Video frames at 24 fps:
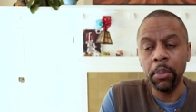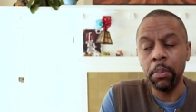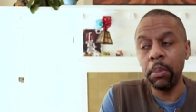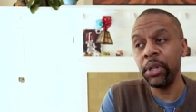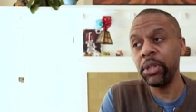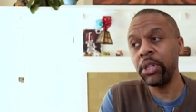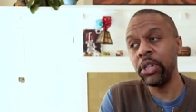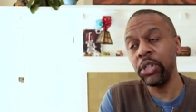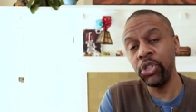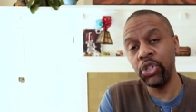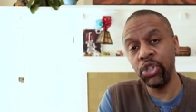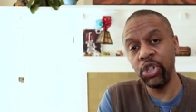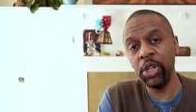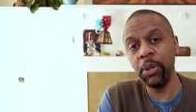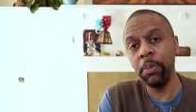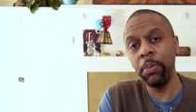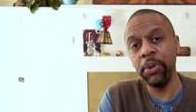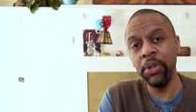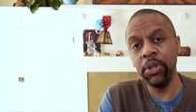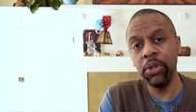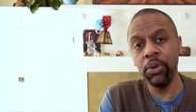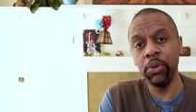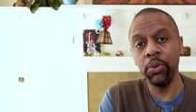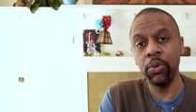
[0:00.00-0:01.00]
but the
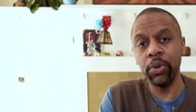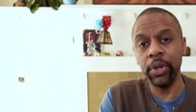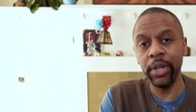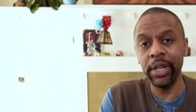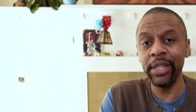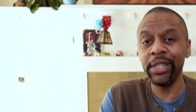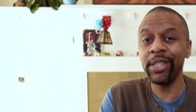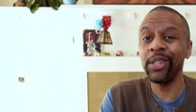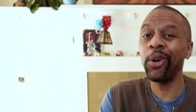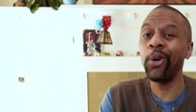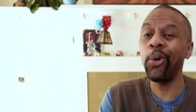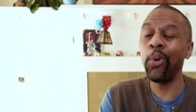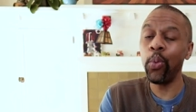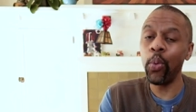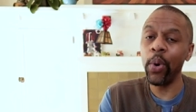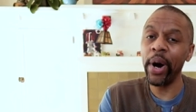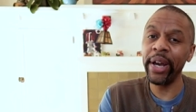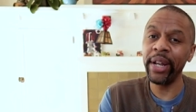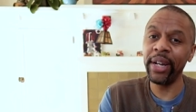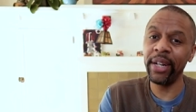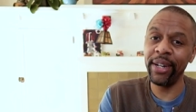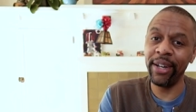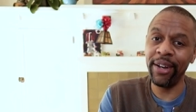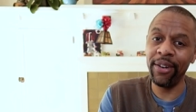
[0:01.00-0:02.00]
GPU is
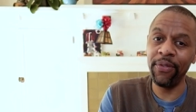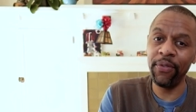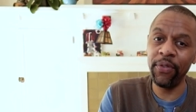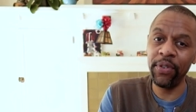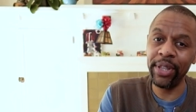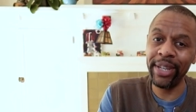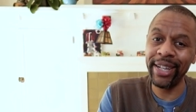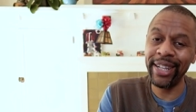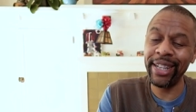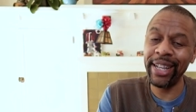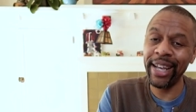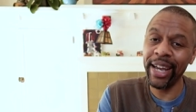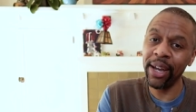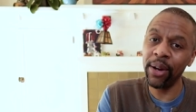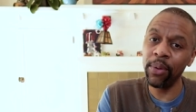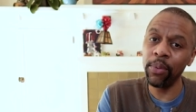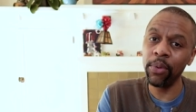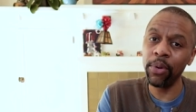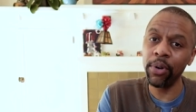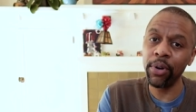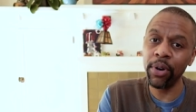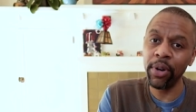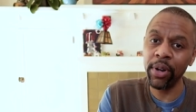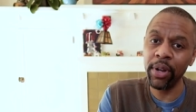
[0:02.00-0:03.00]
quite enough for the client
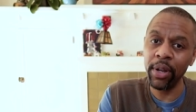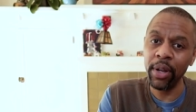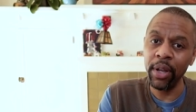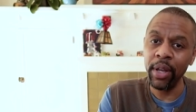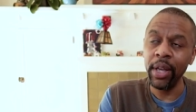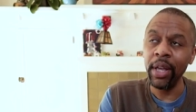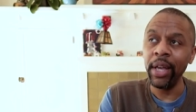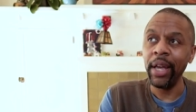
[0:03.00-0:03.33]
work